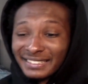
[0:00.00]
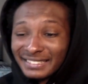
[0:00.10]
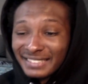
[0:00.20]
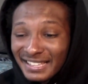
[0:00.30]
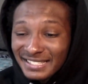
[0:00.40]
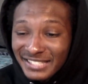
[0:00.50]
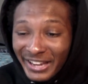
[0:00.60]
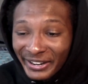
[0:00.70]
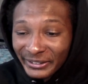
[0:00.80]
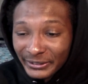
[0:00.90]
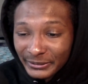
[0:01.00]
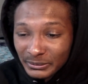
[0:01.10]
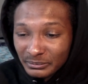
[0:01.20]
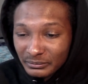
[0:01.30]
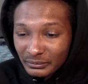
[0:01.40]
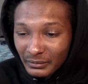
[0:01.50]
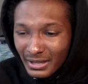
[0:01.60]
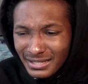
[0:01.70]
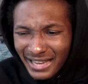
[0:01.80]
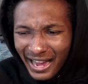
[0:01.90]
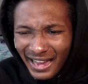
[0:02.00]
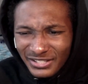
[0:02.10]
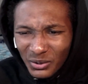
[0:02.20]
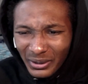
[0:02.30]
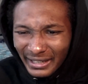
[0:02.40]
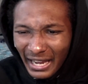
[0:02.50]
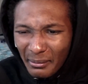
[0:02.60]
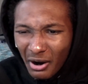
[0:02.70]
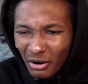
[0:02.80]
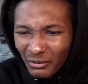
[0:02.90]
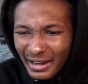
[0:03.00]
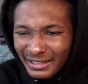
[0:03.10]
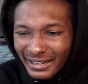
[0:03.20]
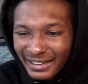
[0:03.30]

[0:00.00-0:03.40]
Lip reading: Yes, sir. That's a high scoring game already.